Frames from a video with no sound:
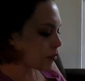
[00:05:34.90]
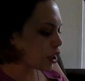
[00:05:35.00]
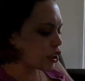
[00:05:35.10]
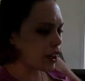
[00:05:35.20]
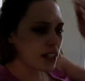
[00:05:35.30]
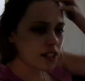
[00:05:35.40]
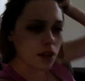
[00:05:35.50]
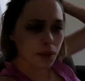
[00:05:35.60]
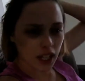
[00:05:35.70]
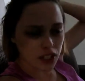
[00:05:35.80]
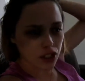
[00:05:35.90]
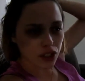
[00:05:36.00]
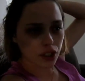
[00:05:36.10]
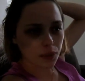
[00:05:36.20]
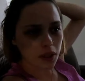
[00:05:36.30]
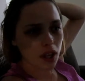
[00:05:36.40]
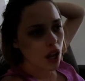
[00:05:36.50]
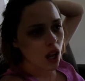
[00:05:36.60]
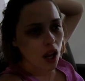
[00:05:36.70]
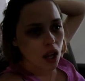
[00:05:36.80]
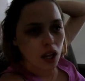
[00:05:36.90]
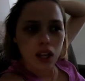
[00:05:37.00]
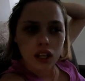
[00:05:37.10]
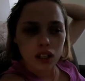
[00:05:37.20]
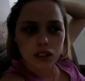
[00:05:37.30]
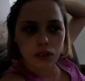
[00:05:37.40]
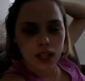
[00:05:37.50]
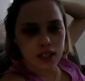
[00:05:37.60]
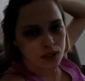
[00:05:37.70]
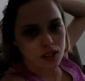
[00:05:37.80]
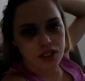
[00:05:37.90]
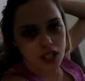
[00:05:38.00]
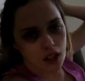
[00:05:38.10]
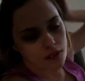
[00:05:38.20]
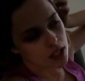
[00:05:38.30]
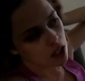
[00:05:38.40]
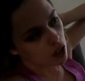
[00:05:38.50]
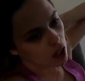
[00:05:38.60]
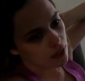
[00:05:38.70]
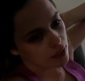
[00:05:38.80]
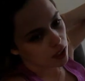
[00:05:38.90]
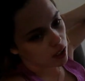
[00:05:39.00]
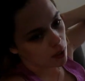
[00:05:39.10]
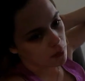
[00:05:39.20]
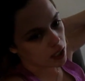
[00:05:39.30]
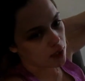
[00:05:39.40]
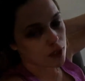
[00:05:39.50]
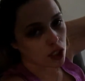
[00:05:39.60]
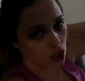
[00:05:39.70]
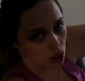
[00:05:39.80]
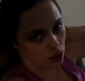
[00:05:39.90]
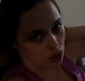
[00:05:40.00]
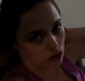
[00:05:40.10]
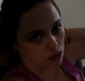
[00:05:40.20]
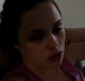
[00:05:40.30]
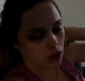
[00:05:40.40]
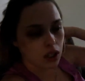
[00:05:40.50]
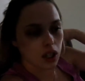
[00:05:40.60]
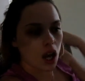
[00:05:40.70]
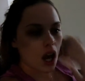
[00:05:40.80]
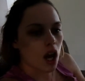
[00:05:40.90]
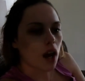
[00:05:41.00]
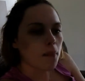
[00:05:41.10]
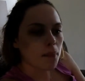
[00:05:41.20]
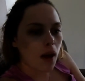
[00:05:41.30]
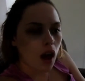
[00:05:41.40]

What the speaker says: you know, get to know what I do and all that sort of stuff. So I think I'm going to give it a go. I